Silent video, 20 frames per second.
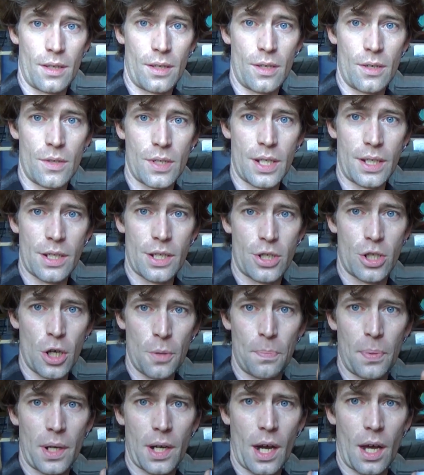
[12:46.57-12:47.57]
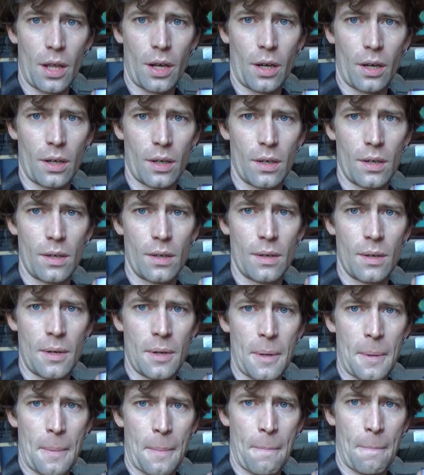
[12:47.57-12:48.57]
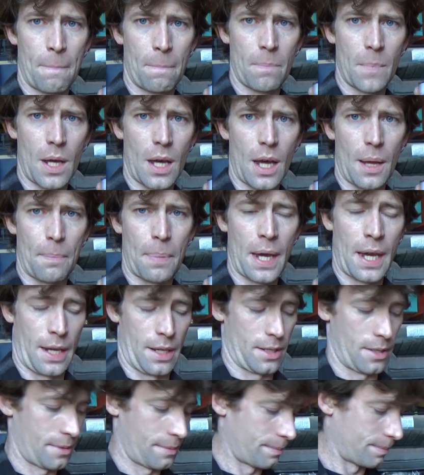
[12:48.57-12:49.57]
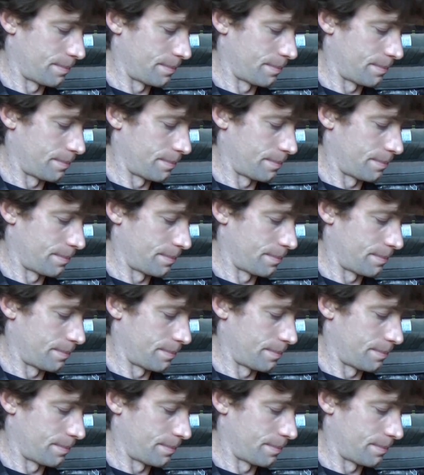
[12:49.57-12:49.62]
using the Duplicolor paint.